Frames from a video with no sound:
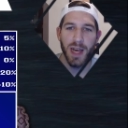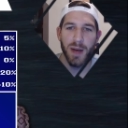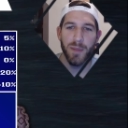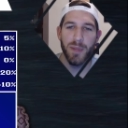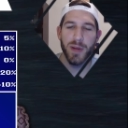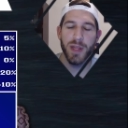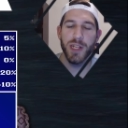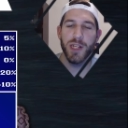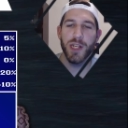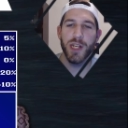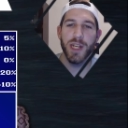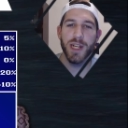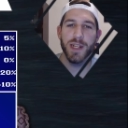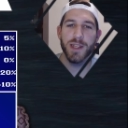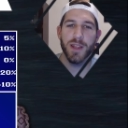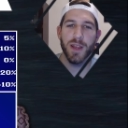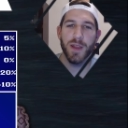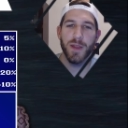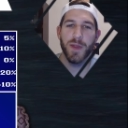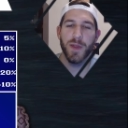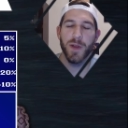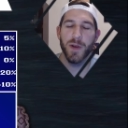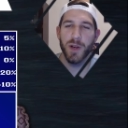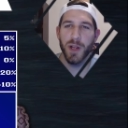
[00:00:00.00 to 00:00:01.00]
but then she gets
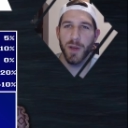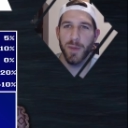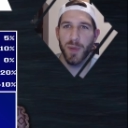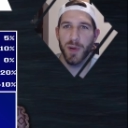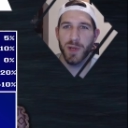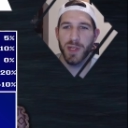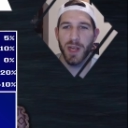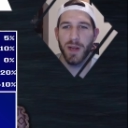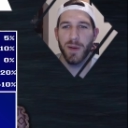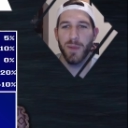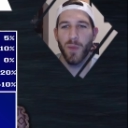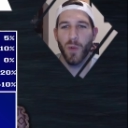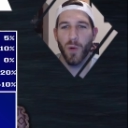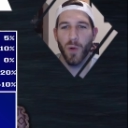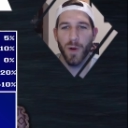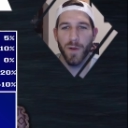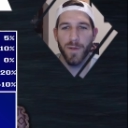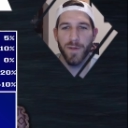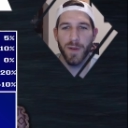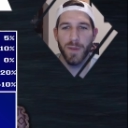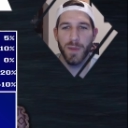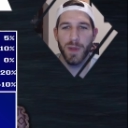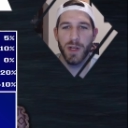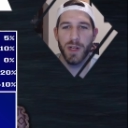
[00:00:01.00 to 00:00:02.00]
30% more
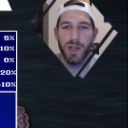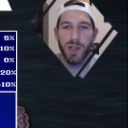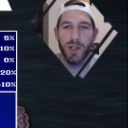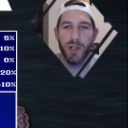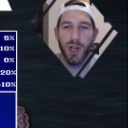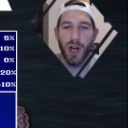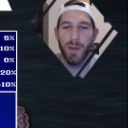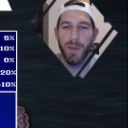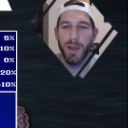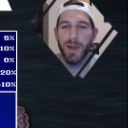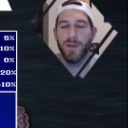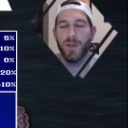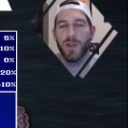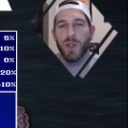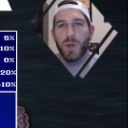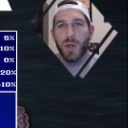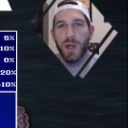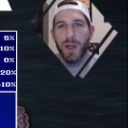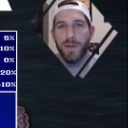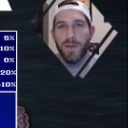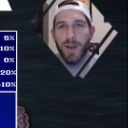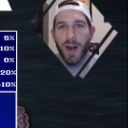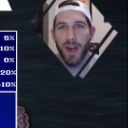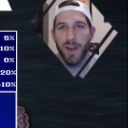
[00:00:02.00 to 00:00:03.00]
from the job level
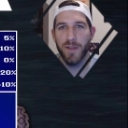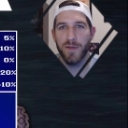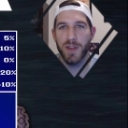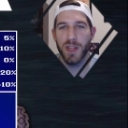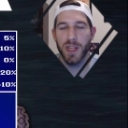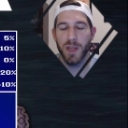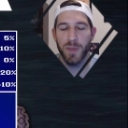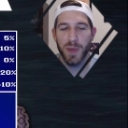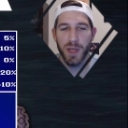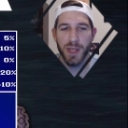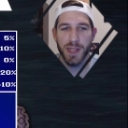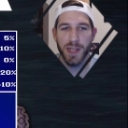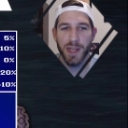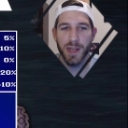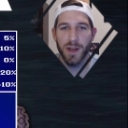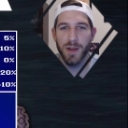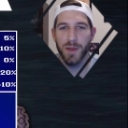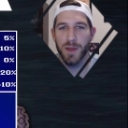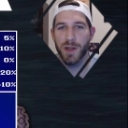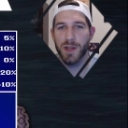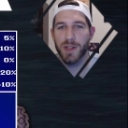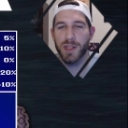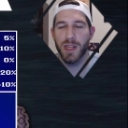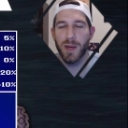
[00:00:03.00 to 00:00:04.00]
25 TP skill,
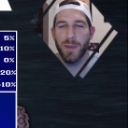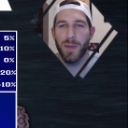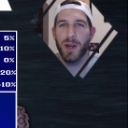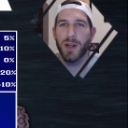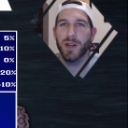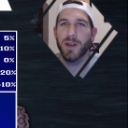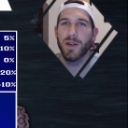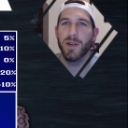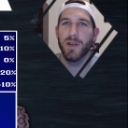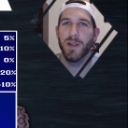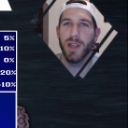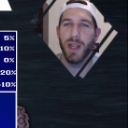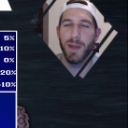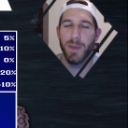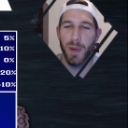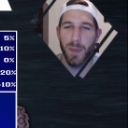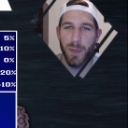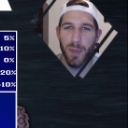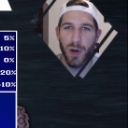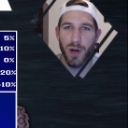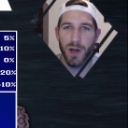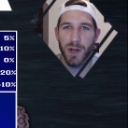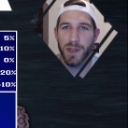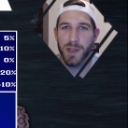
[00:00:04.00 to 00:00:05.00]
and there's some on her
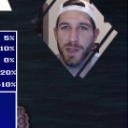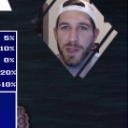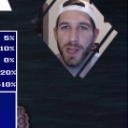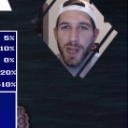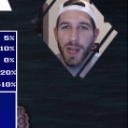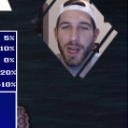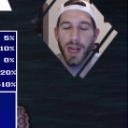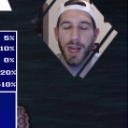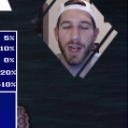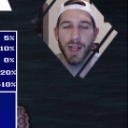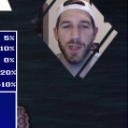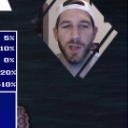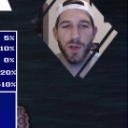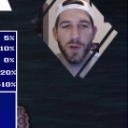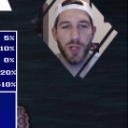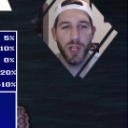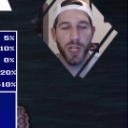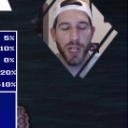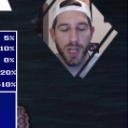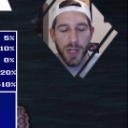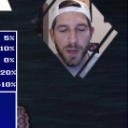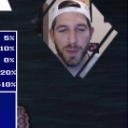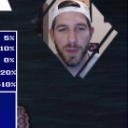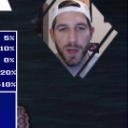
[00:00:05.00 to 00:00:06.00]
limit burst, so
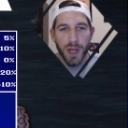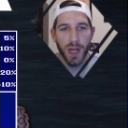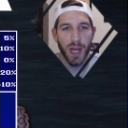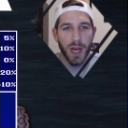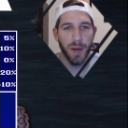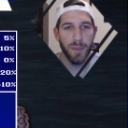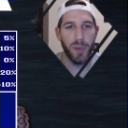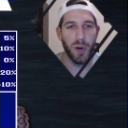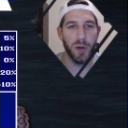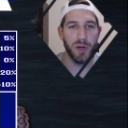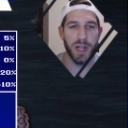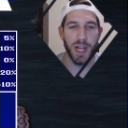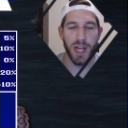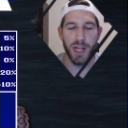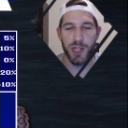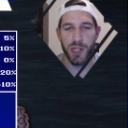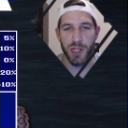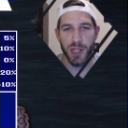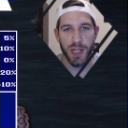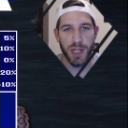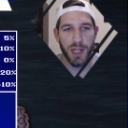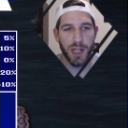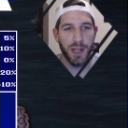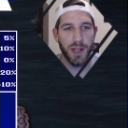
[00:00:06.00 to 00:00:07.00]
she could
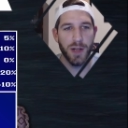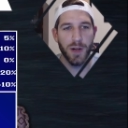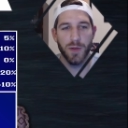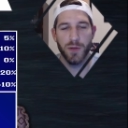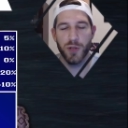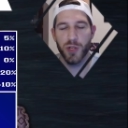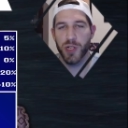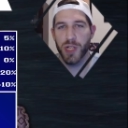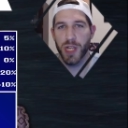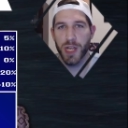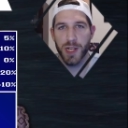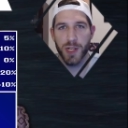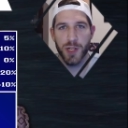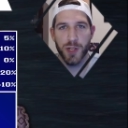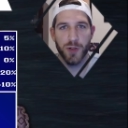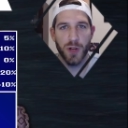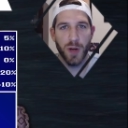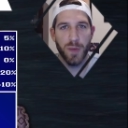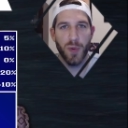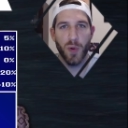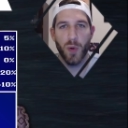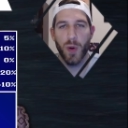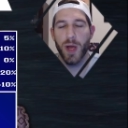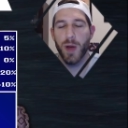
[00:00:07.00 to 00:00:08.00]
potentially, you know, just like
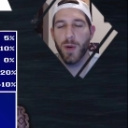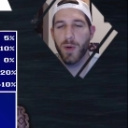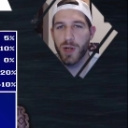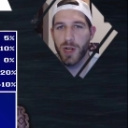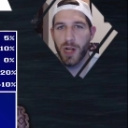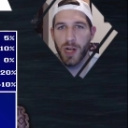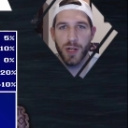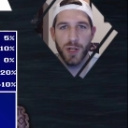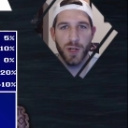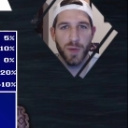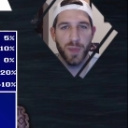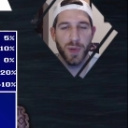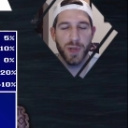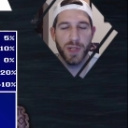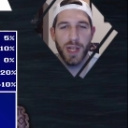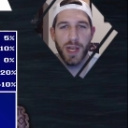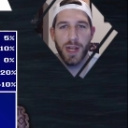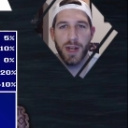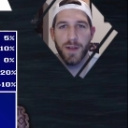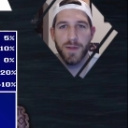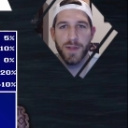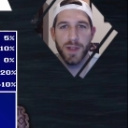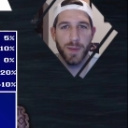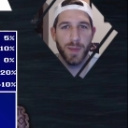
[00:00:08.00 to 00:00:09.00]
strip away
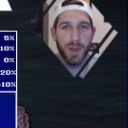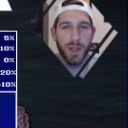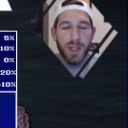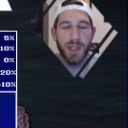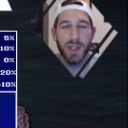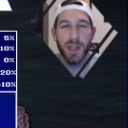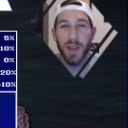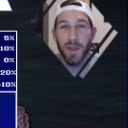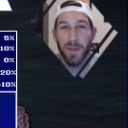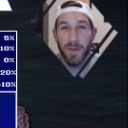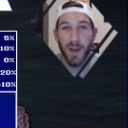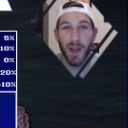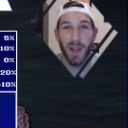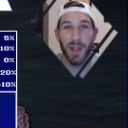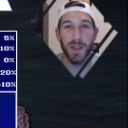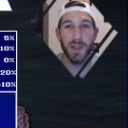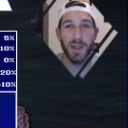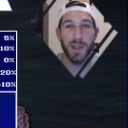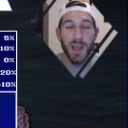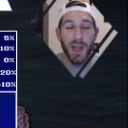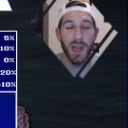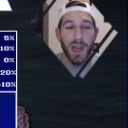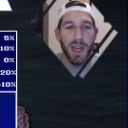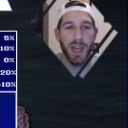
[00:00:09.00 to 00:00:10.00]
100% of someone's
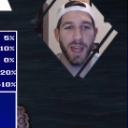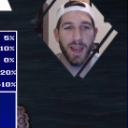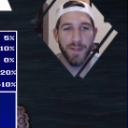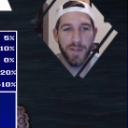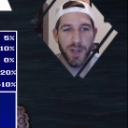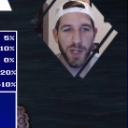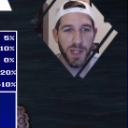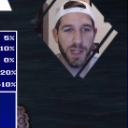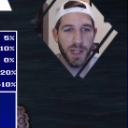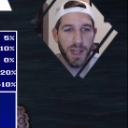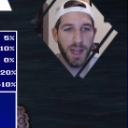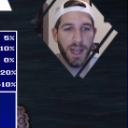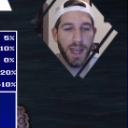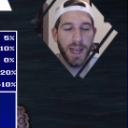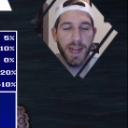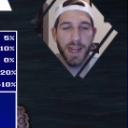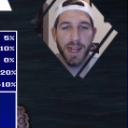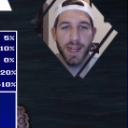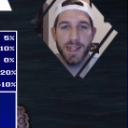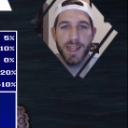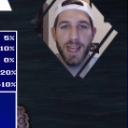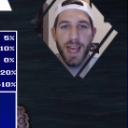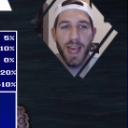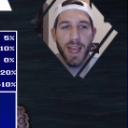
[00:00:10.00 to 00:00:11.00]
defense if she's
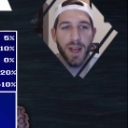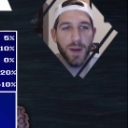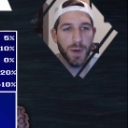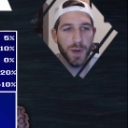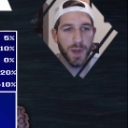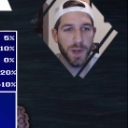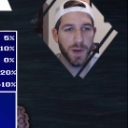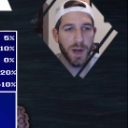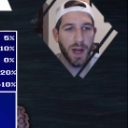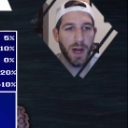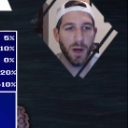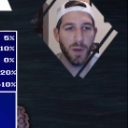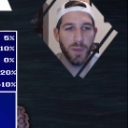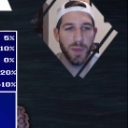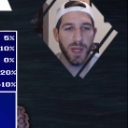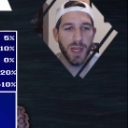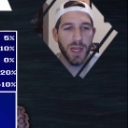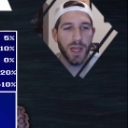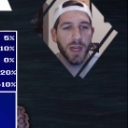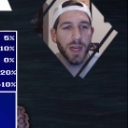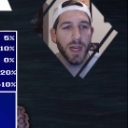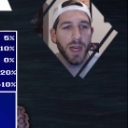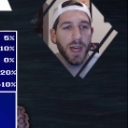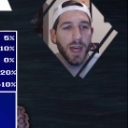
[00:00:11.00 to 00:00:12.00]
hitting a tank with her
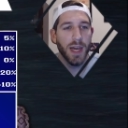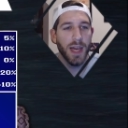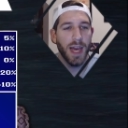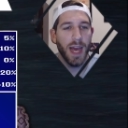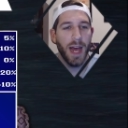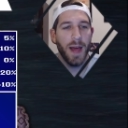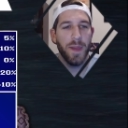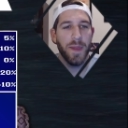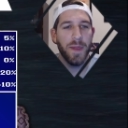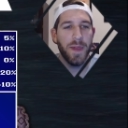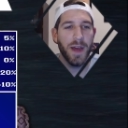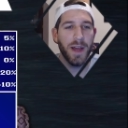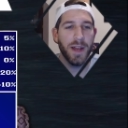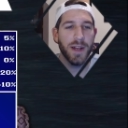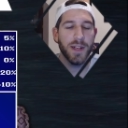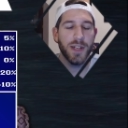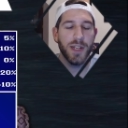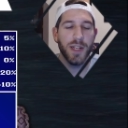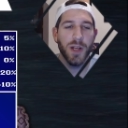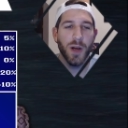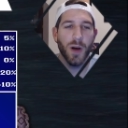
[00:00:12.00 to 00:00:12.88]
LB. And then she